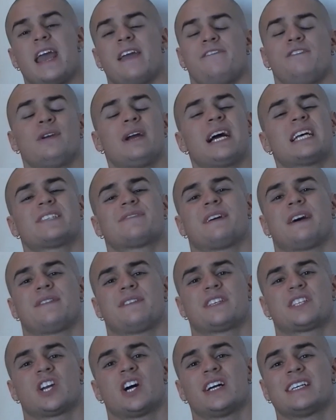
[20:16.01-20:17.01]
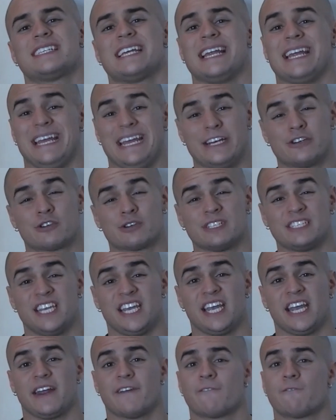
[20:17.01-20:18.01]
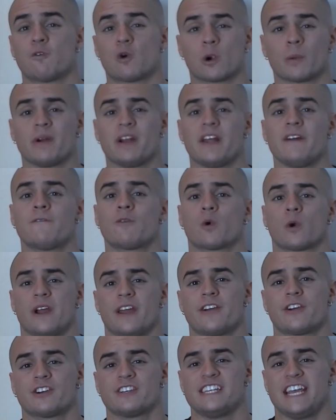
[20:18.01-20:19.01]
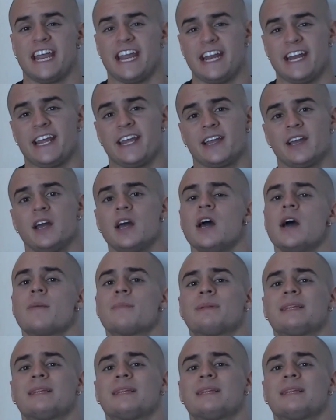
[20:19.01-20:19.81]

If you guys found this content interesting, informative, or entertaining,